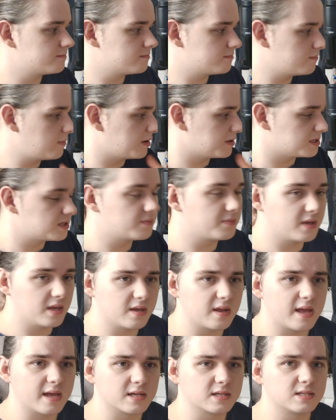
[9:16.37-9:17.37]
well, to be
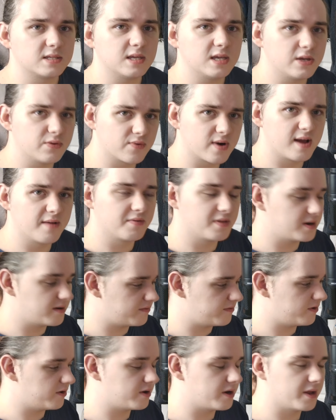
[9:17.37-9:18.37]
an XT rather than a
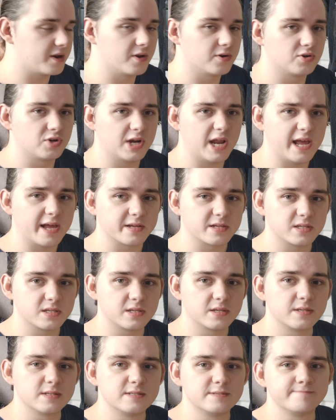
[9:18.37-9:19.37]
3900X.